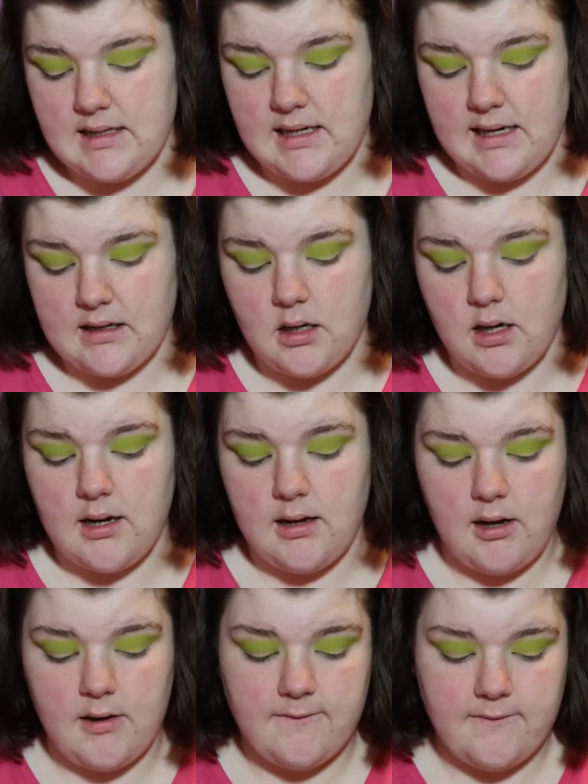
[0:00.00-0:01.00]
that I got
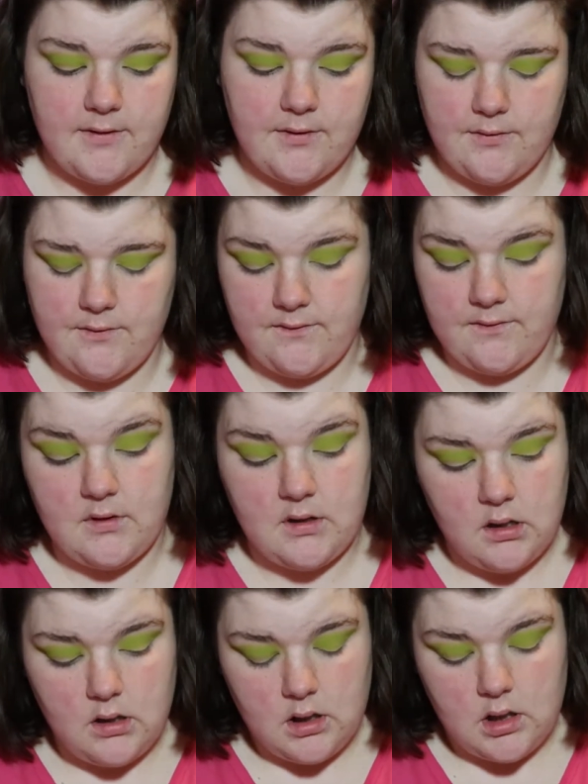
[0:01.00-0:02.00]
off of
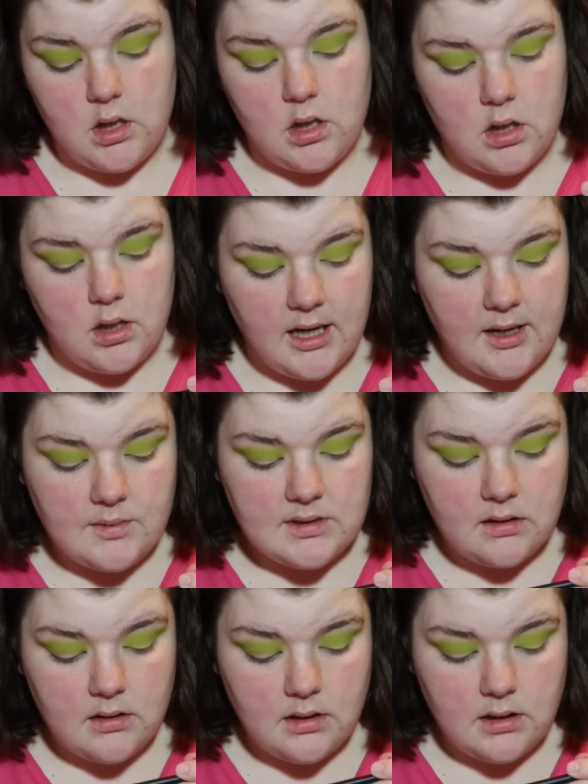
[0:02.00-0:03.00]

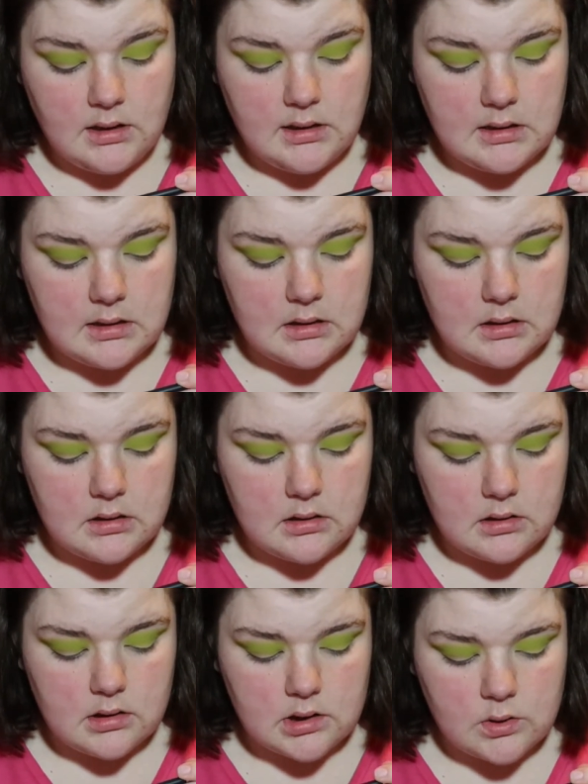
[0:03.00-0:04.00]
Amazon
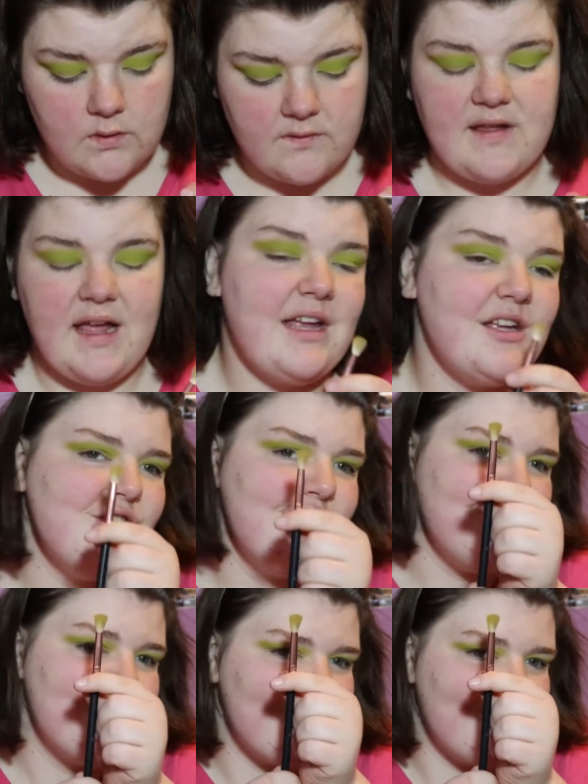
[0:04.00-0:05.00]

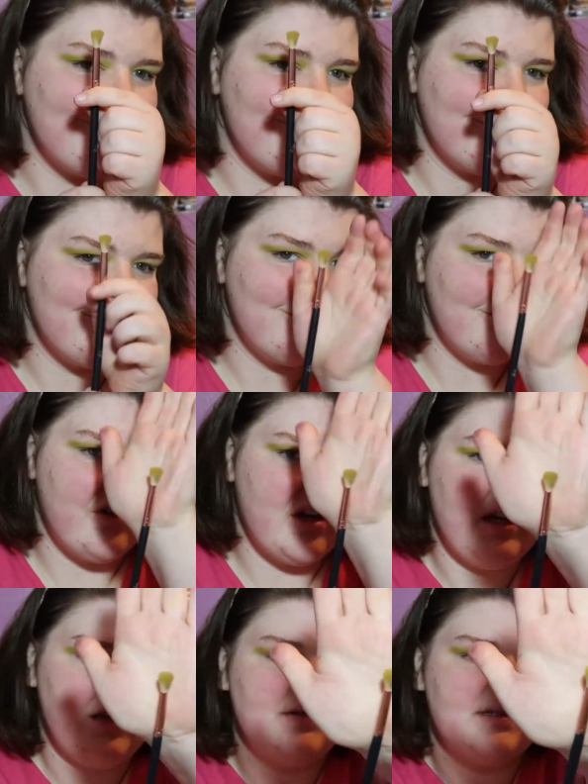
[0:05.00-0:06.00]
Quavange. We're
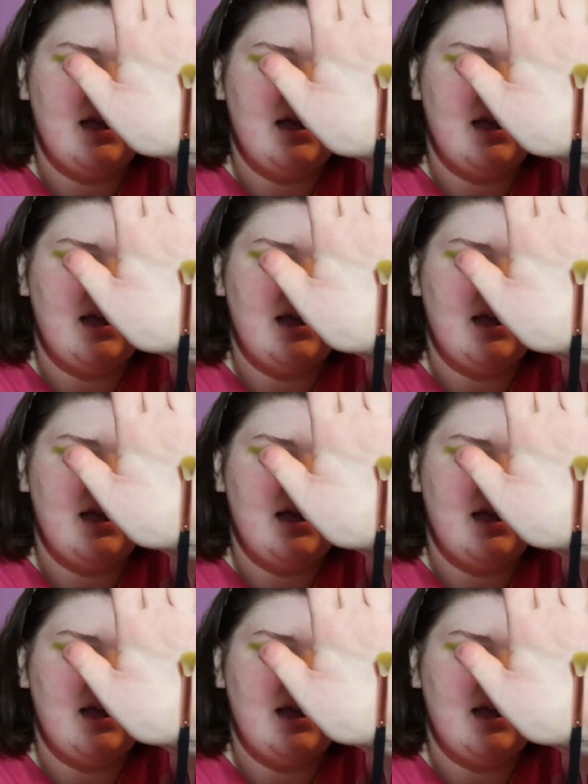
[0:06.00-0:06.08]
going to use